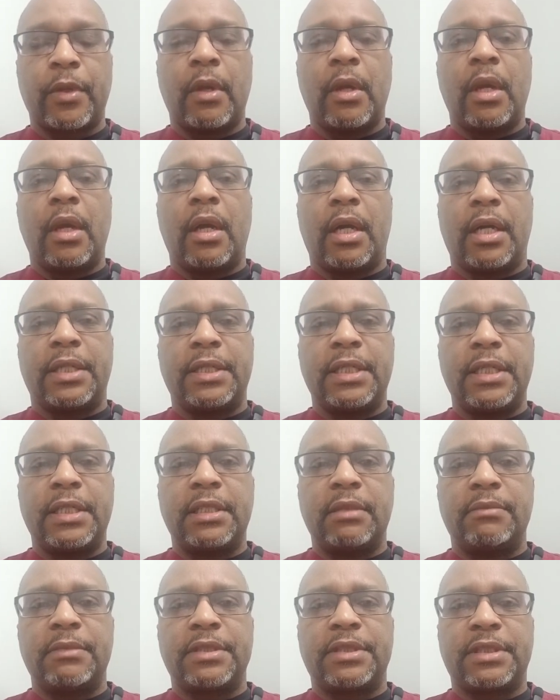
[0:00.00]
Another
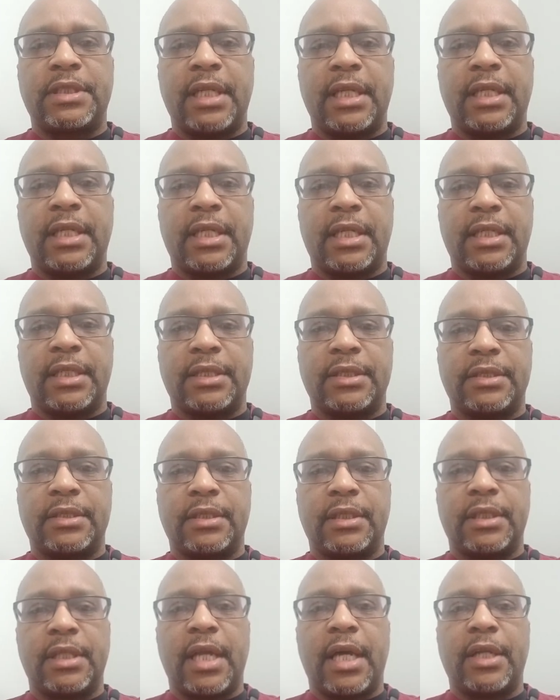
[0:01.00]
mistake is
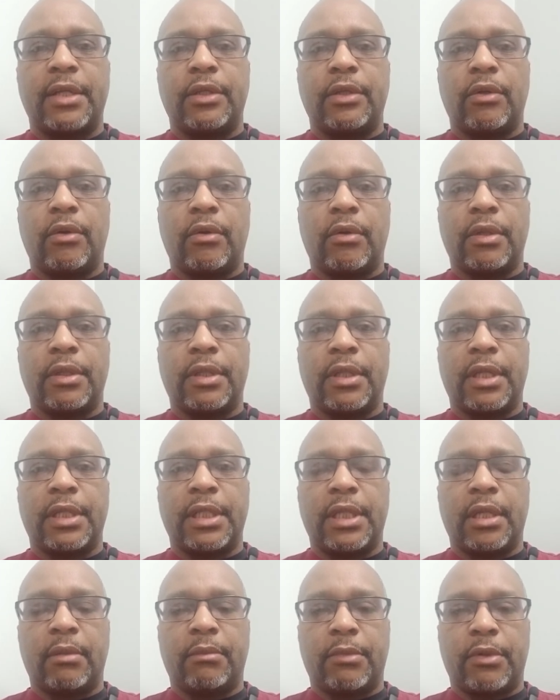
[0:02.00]
not knowing the
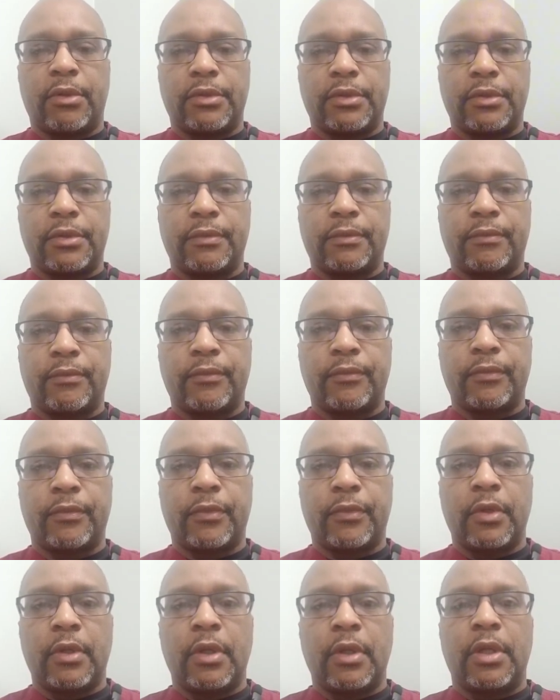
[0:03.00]
numbers.
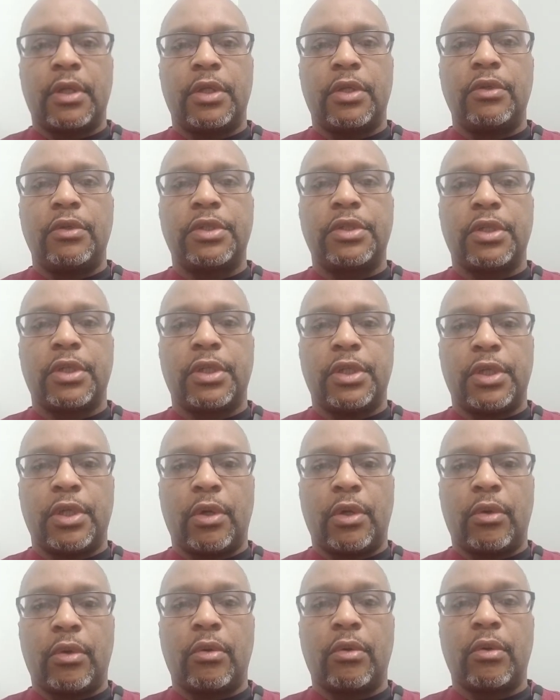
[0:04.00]
You should
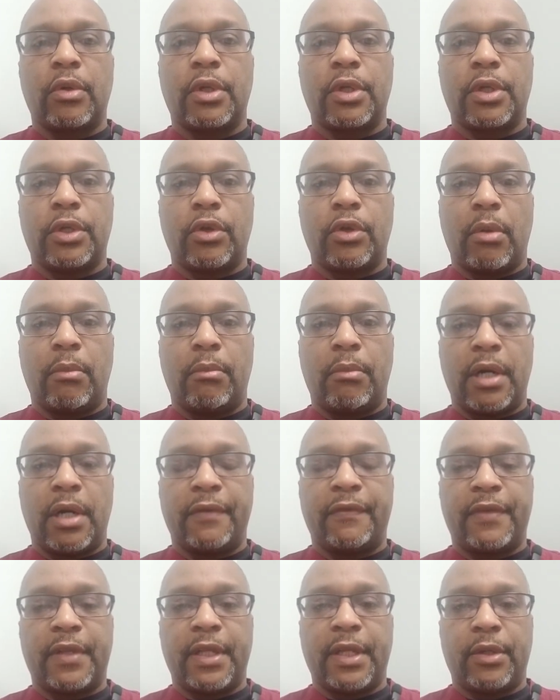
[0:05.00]
know your
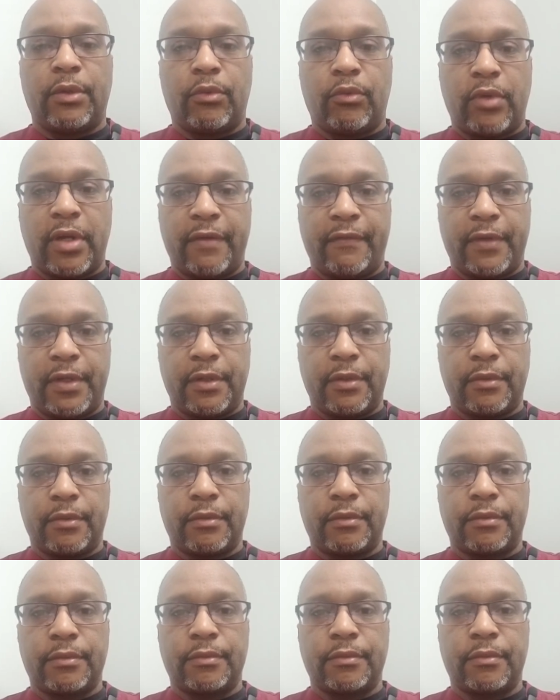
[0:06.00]
monthly revenue,
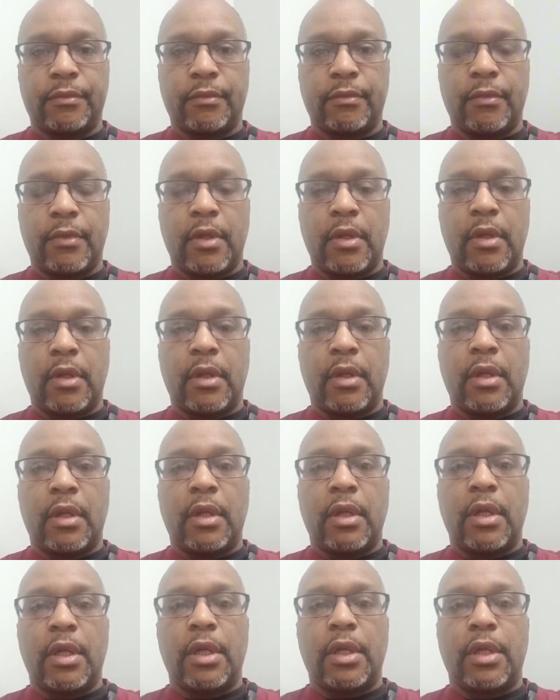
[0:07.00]

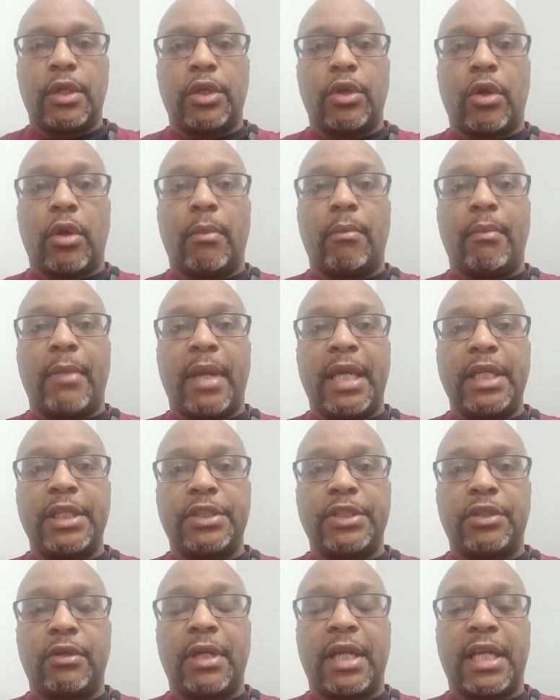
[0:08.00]
your
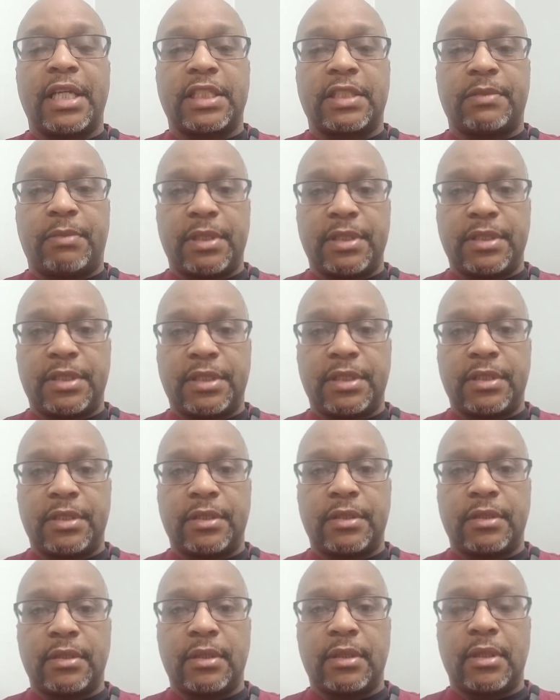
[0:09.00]
major expenses,
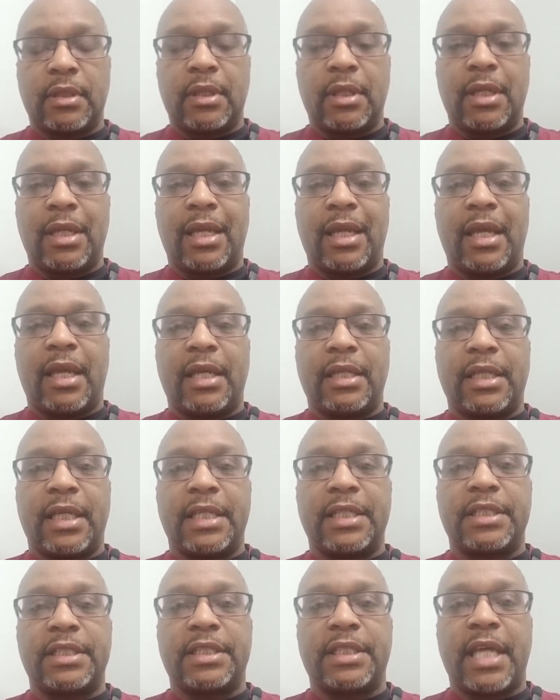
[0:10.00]
and
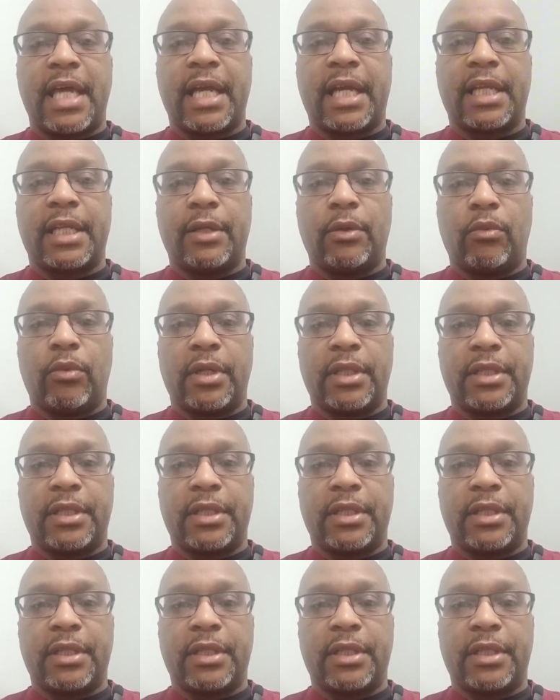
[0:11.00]
exactly what the